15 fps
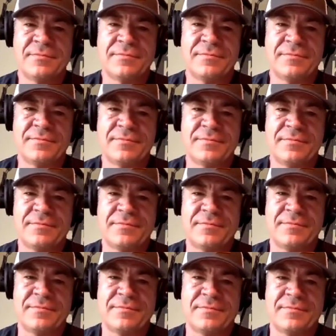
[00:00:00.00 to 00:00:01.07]

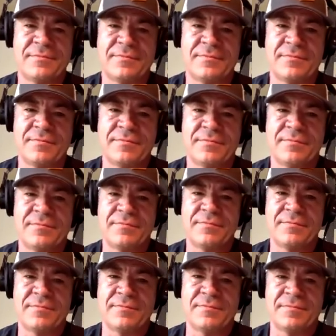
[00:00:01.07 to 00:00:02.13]

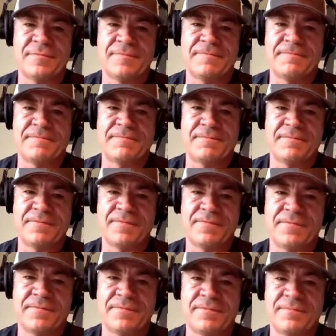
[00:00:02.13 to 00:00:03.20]

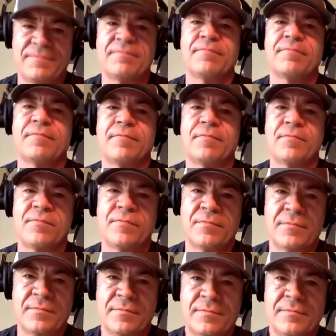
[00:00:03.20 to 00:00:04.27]

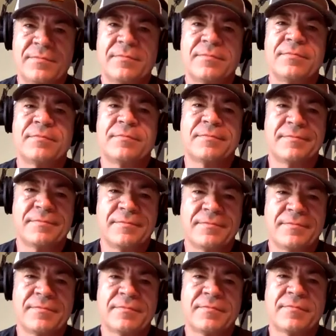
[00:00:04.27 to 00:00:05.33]

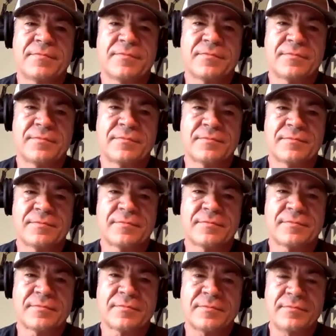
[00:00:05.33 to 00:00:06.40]

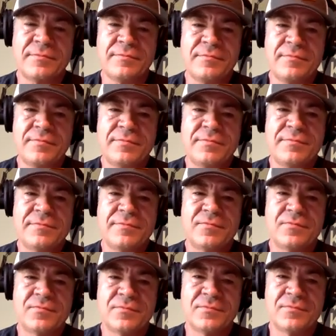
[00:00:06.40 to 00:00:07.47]

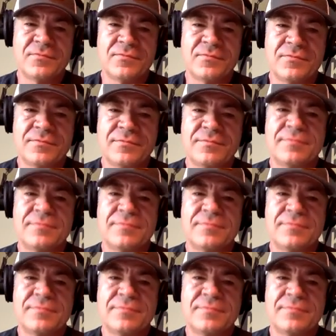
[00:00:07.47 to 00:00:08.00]
The person shown says nothing.